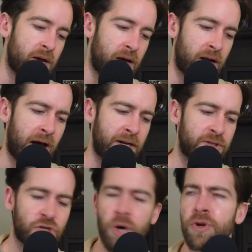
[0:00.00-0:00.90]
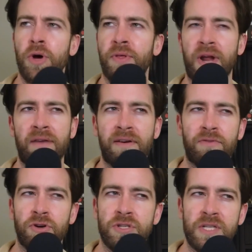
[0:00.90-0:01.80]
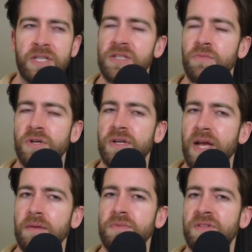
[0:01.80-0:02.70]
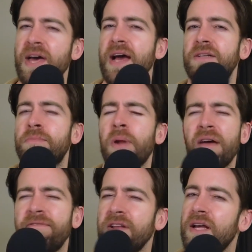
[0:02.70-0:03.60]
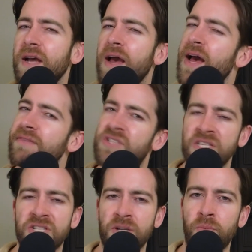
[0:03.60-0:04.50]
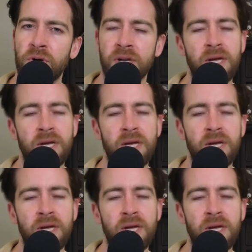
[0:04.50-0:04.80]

And I don't know that I've ever seen someone named that, but I feel like I have seen someone